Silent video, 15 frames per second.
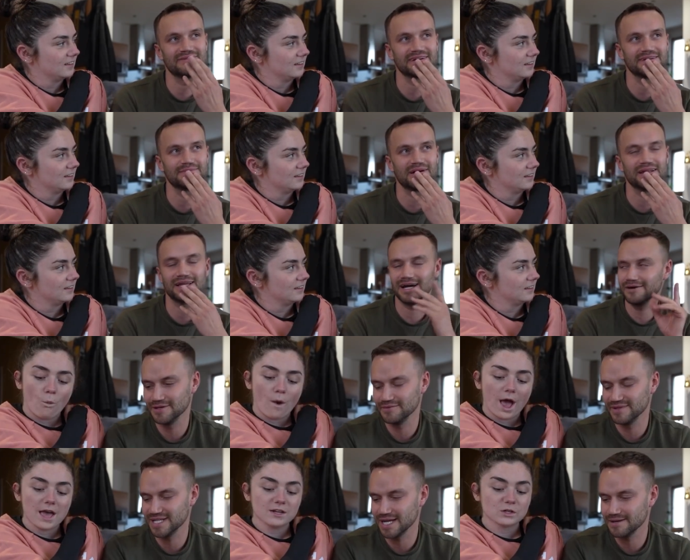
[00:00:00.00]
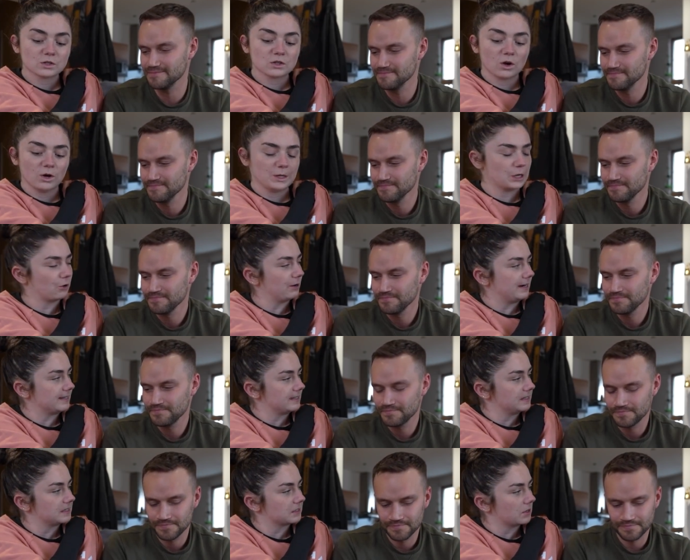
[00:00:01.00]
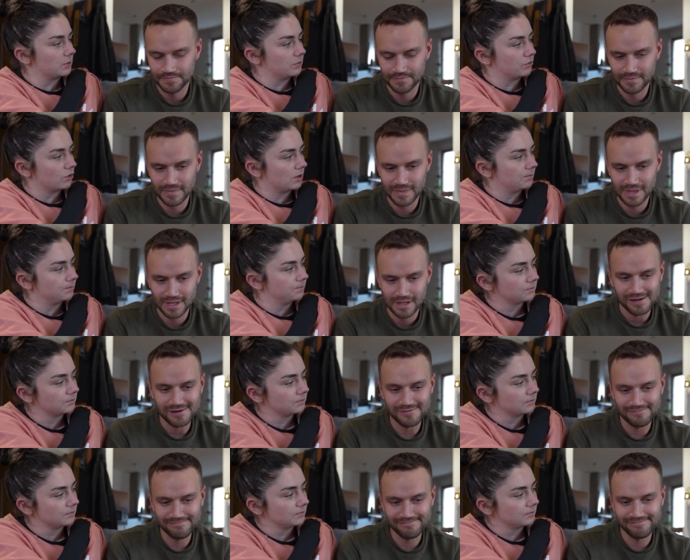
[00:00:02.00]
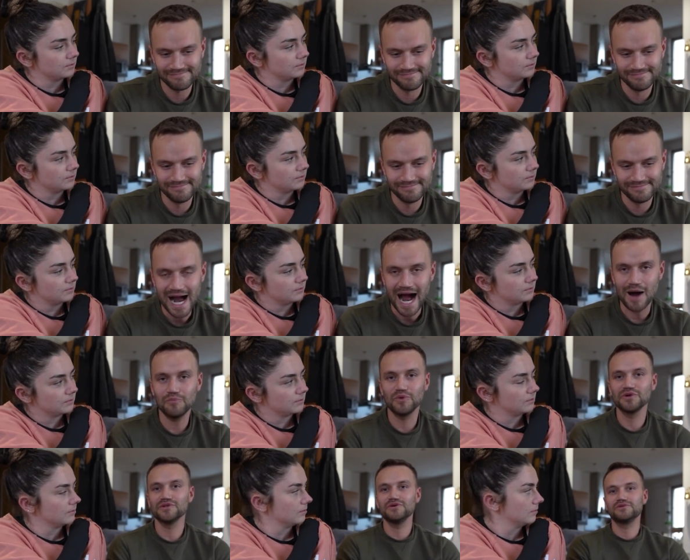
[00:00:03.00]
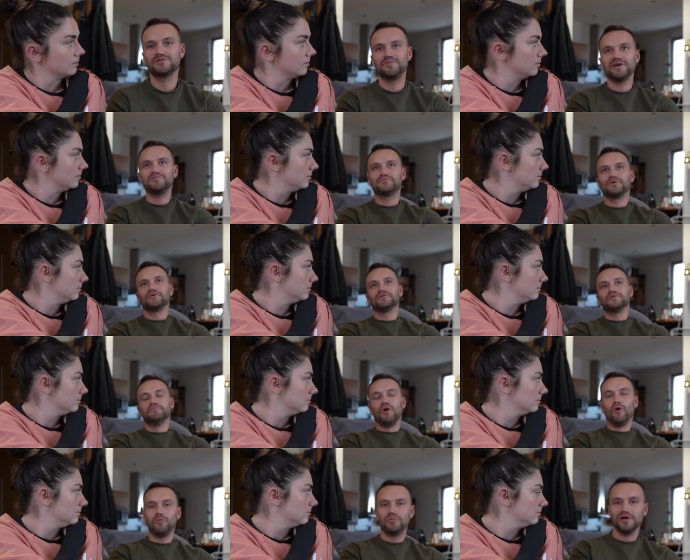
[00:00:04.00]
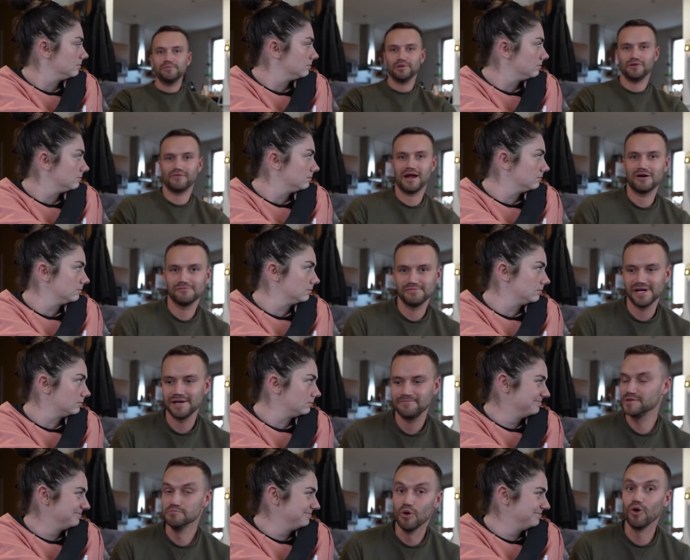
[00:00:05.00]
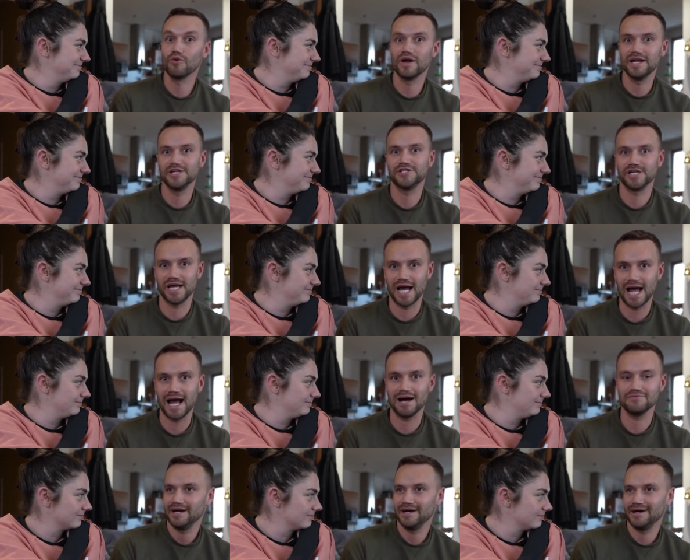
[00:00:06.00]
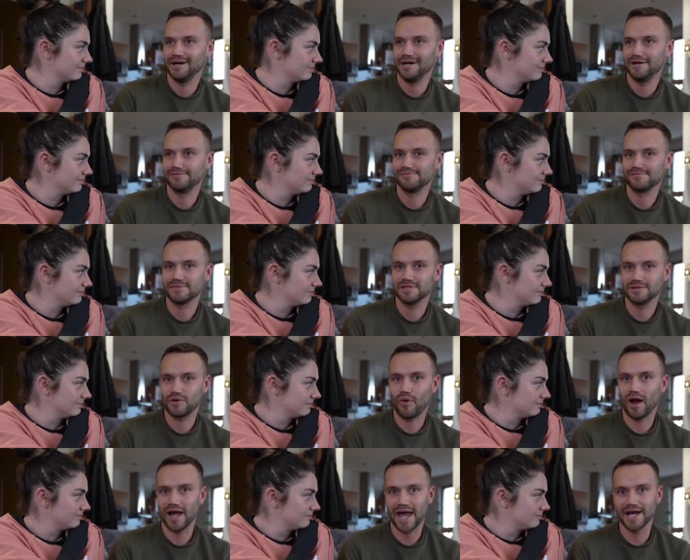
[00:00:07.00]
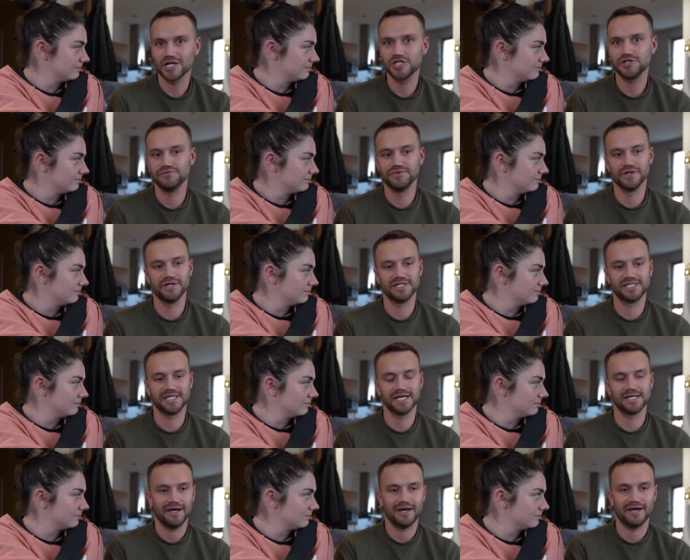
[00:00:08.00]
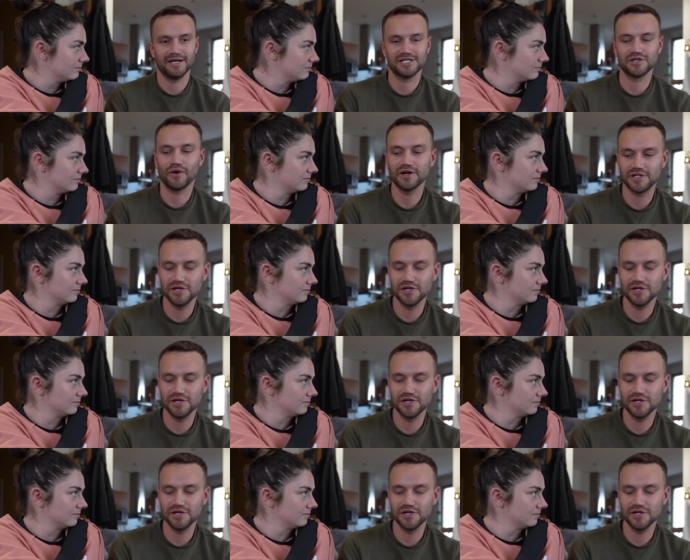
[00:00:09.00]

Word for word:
Speaker 1: think about that. Where does all your craziness come from?
Speaker 2: I'm one of those people, the more people around me, the more energy I have. Quite extroverted. So I